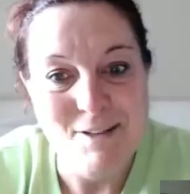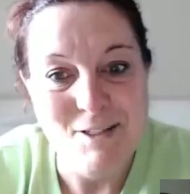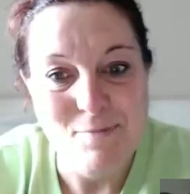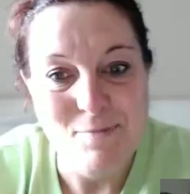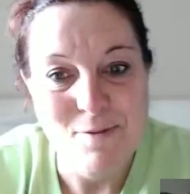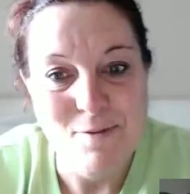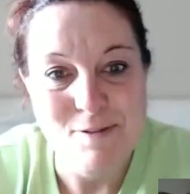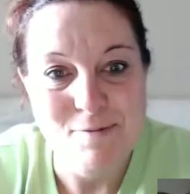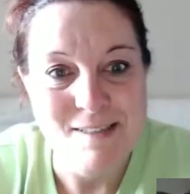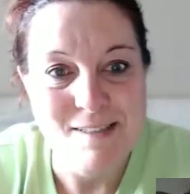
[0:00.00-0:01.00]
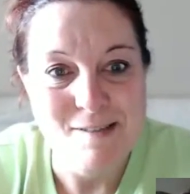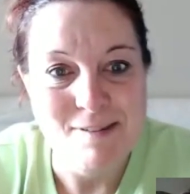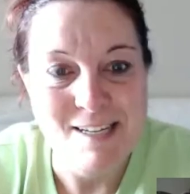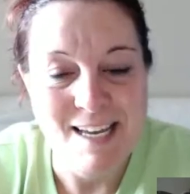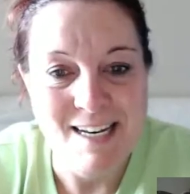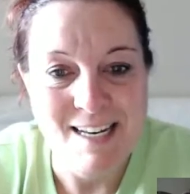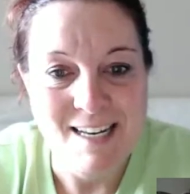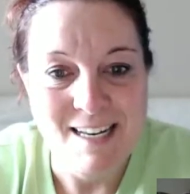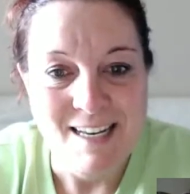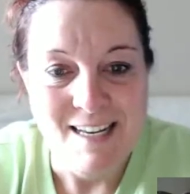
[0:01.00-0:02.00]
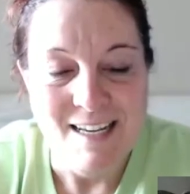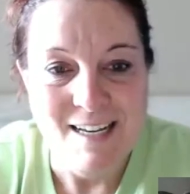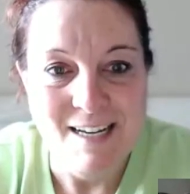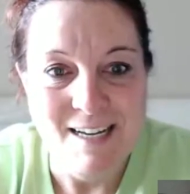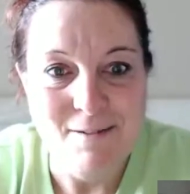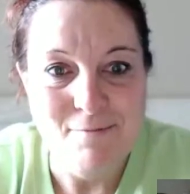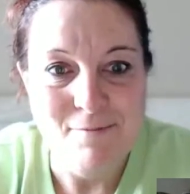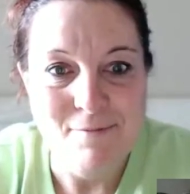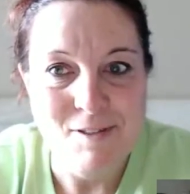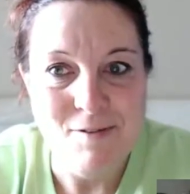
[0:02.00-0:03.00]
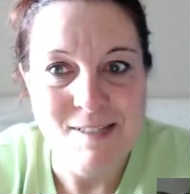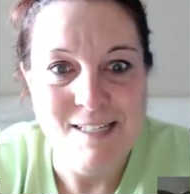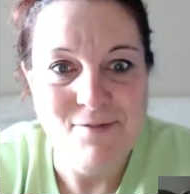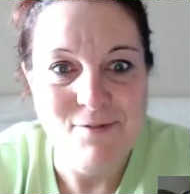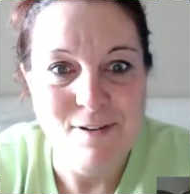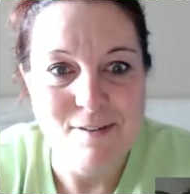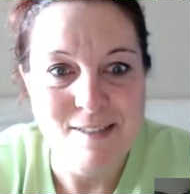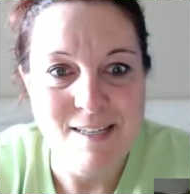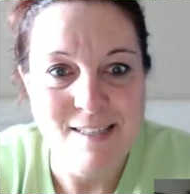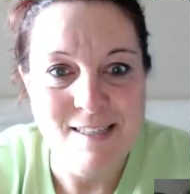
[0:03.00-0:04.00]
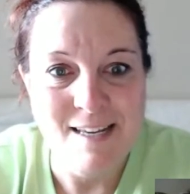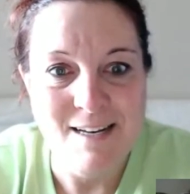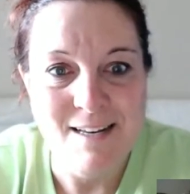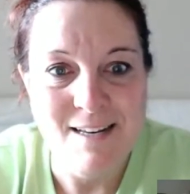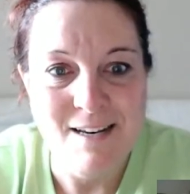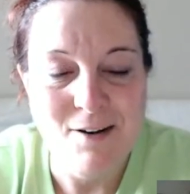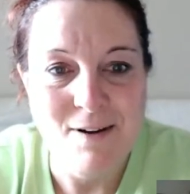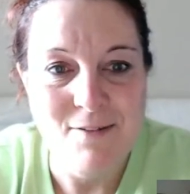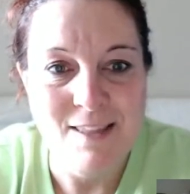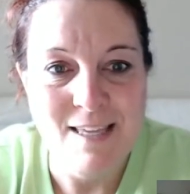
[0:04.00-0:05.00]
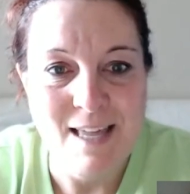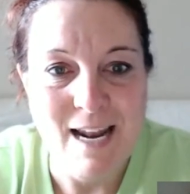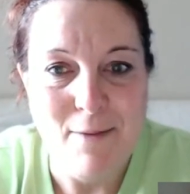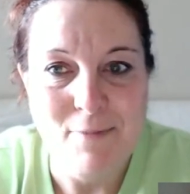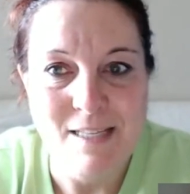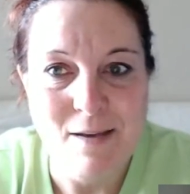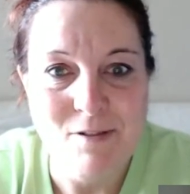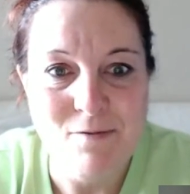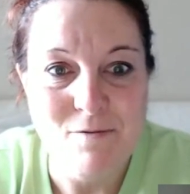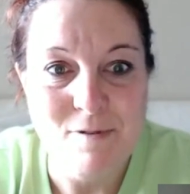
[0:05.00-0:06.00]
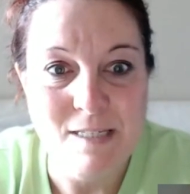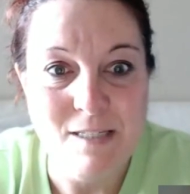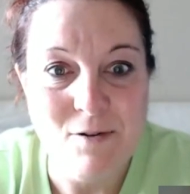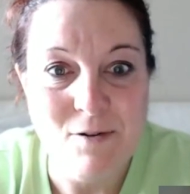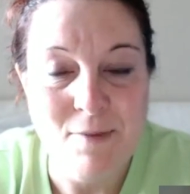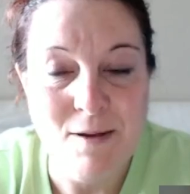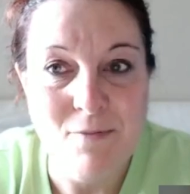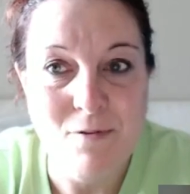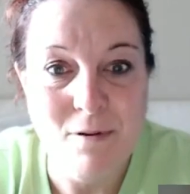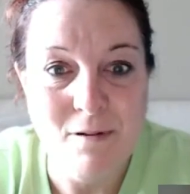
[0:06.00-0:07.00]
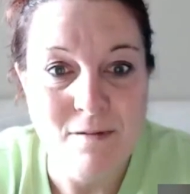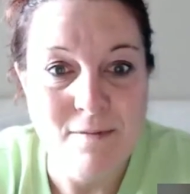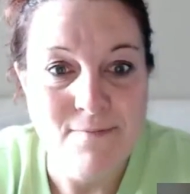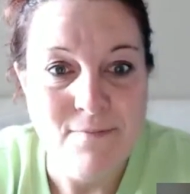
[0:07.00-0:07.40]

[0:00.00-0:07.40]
what your purpose was this weekend. So as difficult as, and everything that happens for a reason, so I'm thrilled.